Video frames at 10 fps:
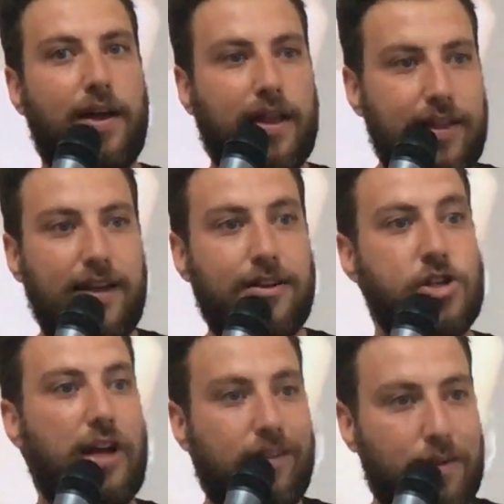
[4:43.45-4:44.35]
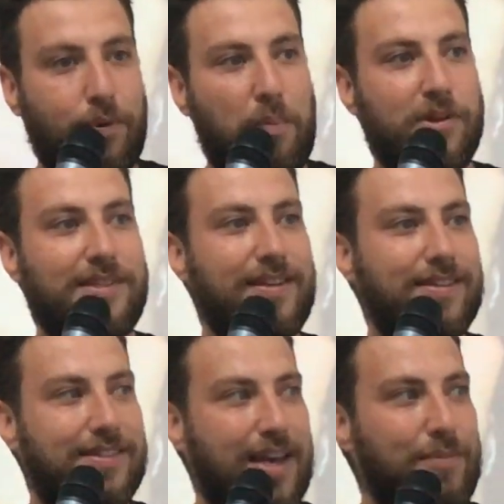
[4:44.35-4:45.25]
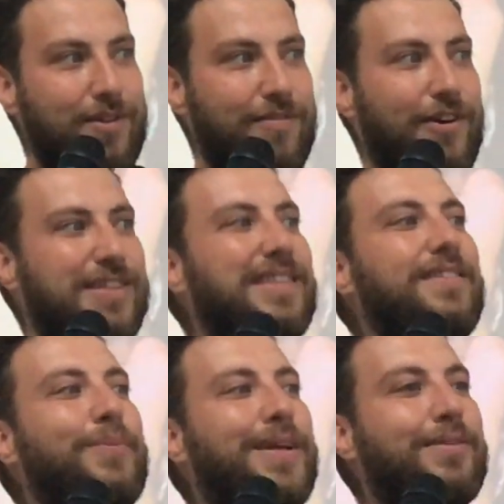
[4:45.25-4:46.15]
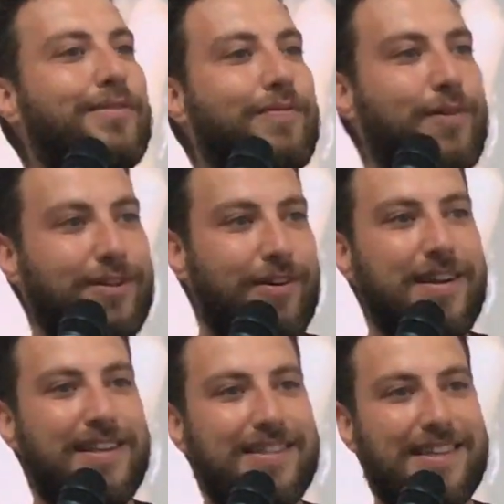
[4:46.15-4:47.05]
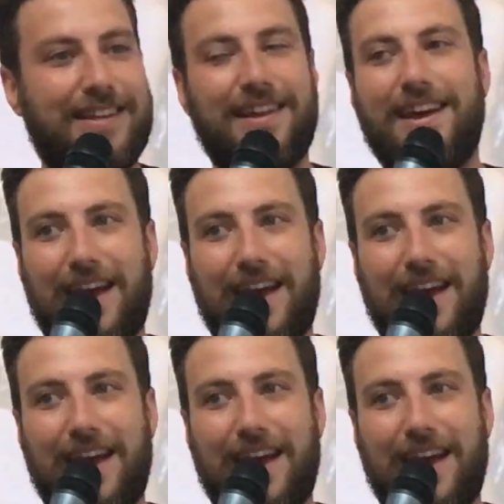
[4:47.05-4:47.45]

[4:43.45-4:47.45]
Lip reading: And then Shuttle Diplomacy in the same university, we went to the fraternity and said,